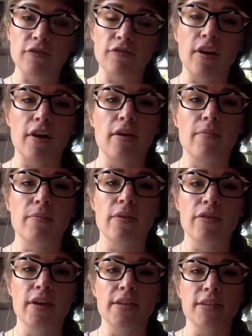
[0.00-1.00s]
from
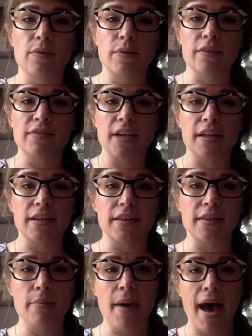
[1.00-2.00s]
things that we've done
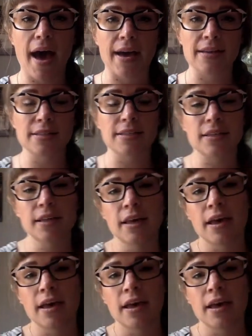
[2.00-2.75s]
in the past.